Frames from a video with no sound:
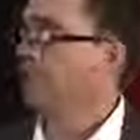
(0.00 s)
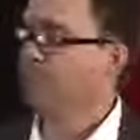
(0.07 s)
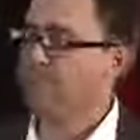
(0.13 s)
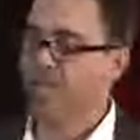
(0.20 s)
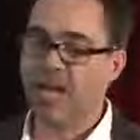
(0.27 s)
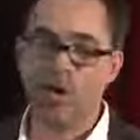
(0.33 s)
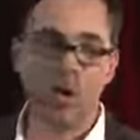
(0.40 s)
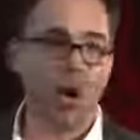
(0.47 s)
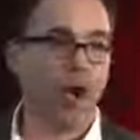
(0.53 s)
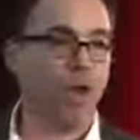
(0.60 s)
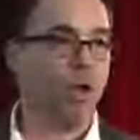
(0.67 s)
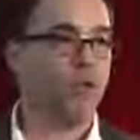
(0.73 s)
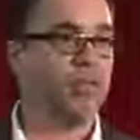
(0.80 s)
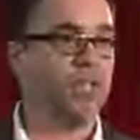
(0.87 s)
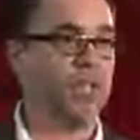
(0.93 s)
Now,
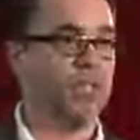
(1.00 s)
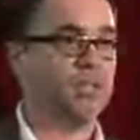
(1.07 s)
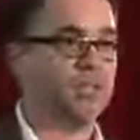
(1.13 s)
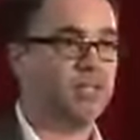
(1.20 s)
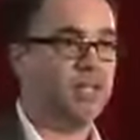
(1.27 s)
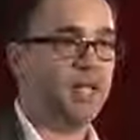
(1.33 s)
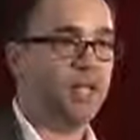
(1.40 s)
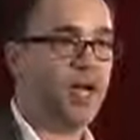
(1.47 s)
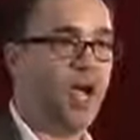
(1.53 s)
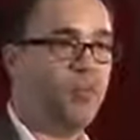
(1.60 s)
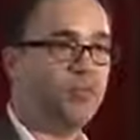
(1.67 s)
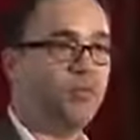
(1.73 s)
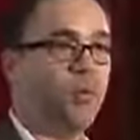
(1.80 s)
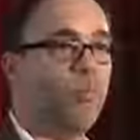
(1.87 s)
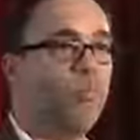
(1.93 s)
all of this comes
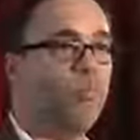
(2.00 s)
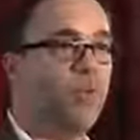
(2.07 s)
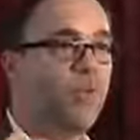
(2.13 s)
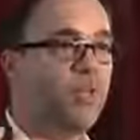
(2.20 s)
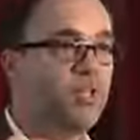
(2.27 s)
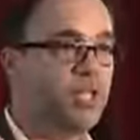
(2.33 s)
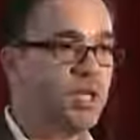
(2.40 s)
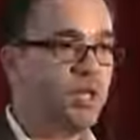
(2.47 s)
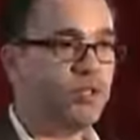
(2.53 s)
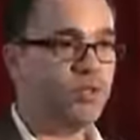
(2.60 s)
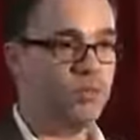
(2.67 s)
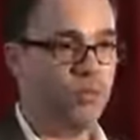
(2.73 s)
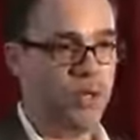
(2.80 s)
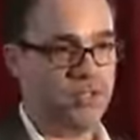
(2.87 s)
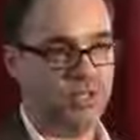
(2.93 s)
from years
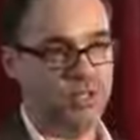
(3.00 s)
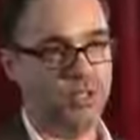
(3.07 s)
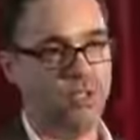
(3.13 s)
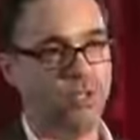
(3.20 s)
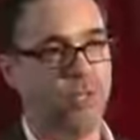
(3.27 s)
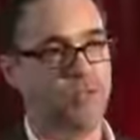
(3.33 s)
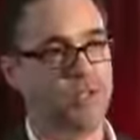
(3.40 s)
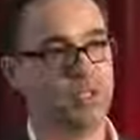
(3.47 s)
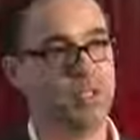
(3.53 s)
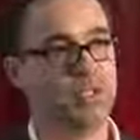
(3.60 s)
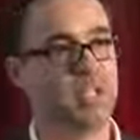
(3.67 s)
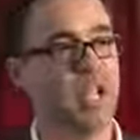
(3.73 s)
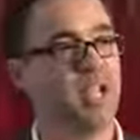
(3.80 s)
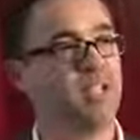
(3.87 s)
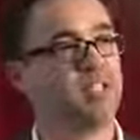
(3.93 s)
of research in cognitive
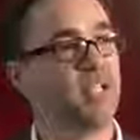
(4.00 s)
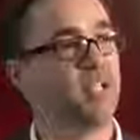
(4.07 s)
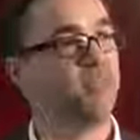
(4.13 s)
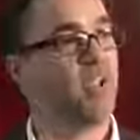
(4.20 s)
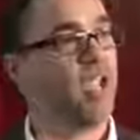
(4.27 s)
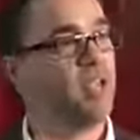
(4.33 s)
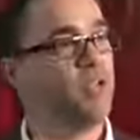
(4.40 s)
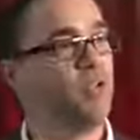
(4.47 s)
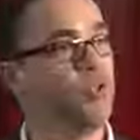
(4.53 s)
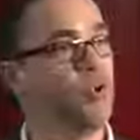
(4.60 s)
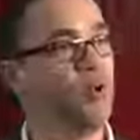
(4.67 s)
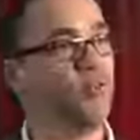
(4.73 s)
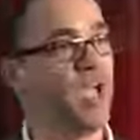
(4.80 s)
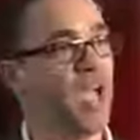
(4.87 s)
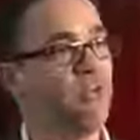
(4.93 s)
science, and if any of you
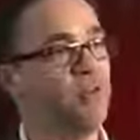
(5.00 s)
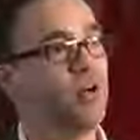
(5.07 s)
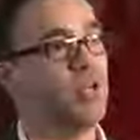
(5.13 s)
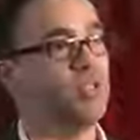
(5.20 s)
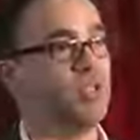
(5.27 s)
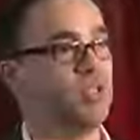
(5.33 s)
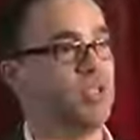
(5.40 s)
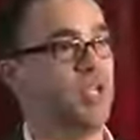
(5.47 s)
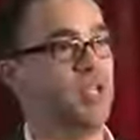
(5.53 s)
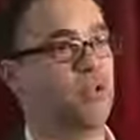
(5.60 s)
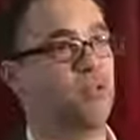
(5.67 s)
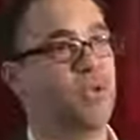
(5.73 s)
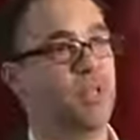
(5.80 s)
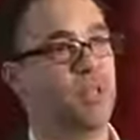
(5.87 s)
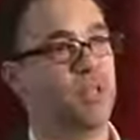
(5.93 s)
are ever interested in
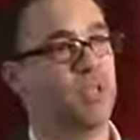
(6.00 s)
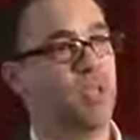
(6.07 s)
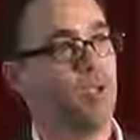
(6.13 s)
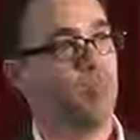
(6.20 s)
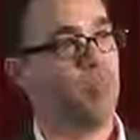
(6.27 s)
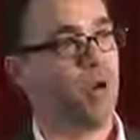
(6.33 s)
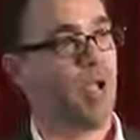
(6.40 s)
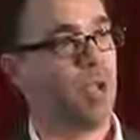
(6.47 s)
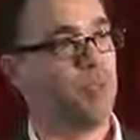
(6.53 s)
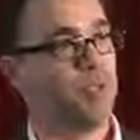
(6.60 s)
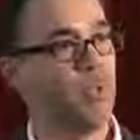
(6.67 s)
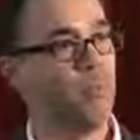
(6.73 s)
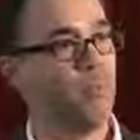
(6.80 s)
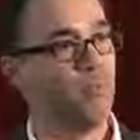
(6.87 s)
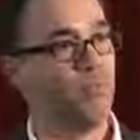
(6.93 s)
reading perhaps
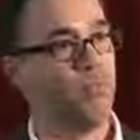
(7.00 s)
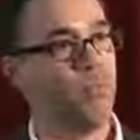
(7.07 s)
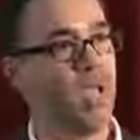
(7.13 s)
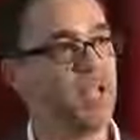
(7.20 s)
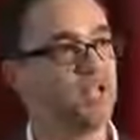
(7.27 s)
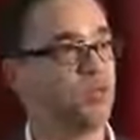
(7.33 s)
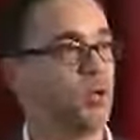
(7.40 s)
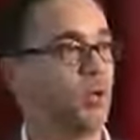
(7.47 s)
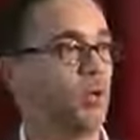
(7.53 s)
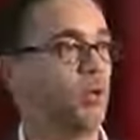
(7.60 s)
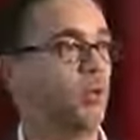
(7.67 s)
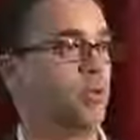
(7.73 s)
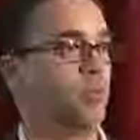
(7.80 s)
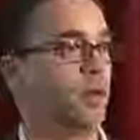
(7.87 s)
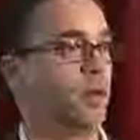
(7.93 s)
the best book
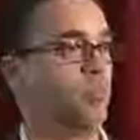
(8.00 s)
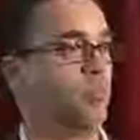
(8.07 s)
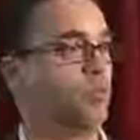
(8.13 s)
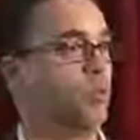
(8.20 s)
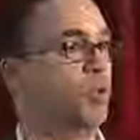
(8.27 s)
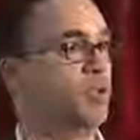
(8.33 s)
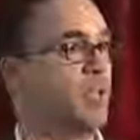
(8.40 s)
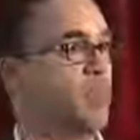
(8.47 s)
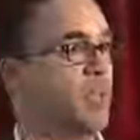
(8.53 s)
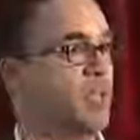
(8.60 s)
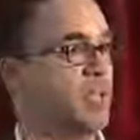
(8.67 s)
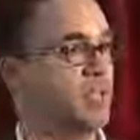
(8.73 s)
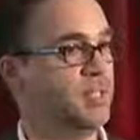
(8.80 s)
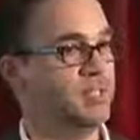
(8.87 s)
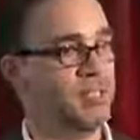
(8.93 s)
on
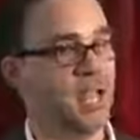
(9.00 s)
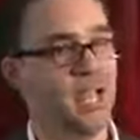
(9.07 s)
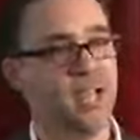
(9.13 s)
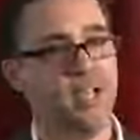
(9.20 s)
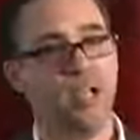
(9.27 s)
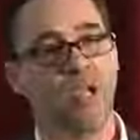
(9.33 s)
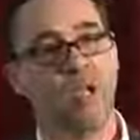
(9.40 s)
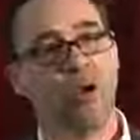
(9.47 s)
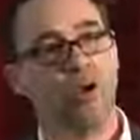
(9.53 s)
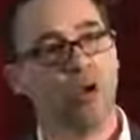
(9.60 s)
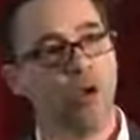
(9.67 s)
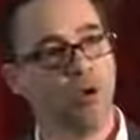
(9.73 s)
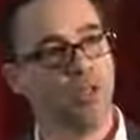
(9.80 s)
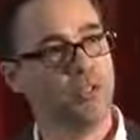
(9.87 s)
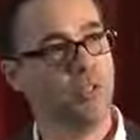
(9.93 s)
multimedia design,
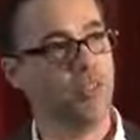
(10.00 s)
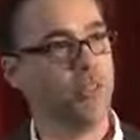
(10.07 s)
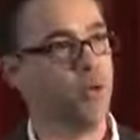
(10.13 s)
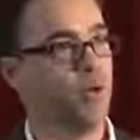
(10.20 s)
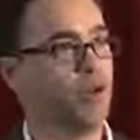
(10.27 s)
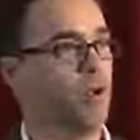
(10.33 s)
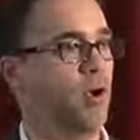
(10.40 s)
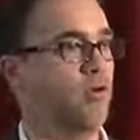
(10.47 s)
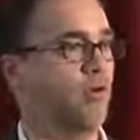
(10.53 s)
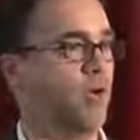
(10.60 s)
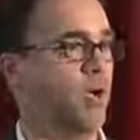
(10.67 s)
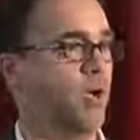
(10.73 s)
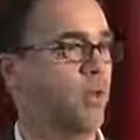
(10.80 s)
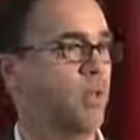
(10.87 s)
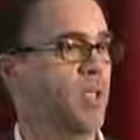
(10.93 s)
cognitive theory of
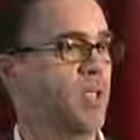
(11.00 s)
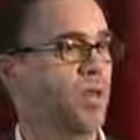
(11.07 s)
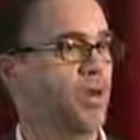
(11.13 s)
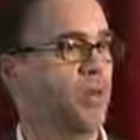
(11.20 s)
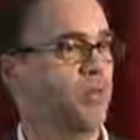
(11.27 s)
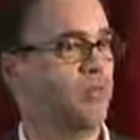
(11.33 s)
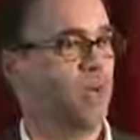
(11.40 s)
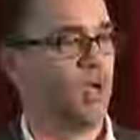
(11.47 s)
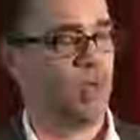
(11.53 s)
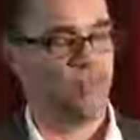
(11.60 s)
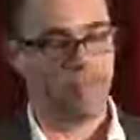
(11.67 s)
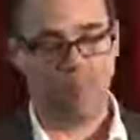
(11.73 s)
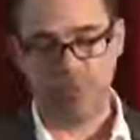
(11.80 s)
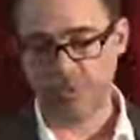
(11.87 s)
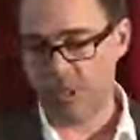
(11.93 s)

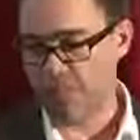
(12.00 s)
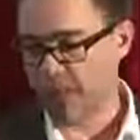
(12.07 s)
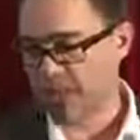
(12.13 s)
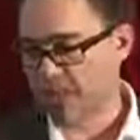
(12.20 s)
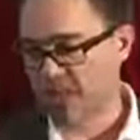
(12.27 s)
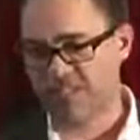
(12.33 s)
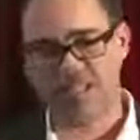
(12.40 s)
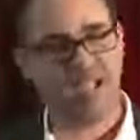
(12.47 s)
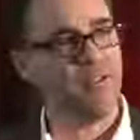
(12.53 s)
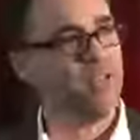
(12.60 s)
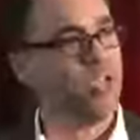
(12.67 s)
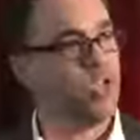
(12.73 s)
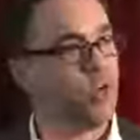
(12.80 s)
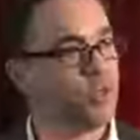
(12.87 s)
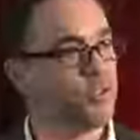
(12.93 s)
multimedia design,
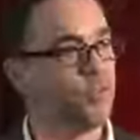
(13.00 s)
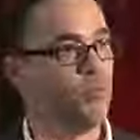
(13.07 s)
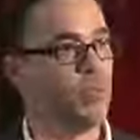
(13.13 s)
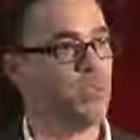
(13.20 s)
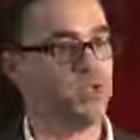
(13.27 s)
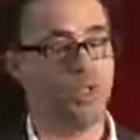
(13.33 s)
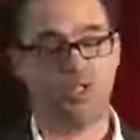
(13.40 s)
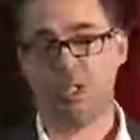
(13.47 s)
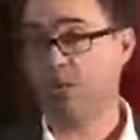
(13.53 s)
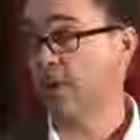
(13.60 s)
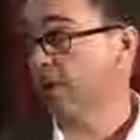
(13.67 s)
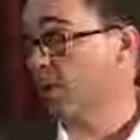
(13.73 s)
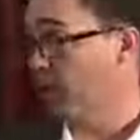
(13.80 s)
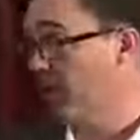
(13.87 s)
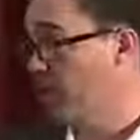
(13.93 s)
years of research, I
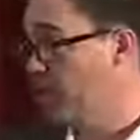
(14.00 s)
recommend